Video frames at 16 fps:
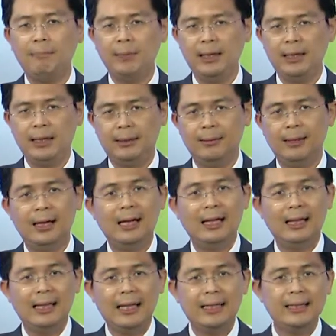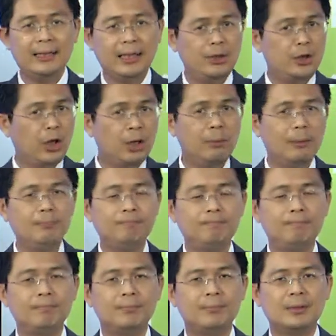million. Ladies and gentlemen,
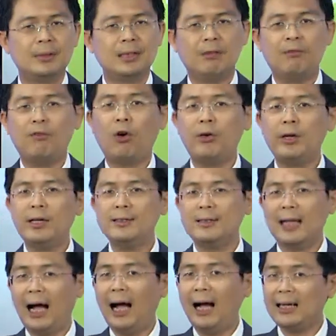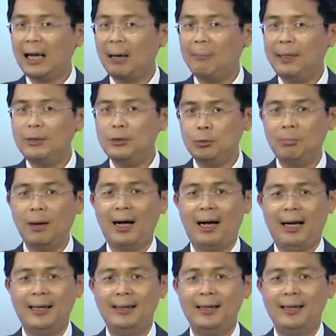the foreigners are coming to buy,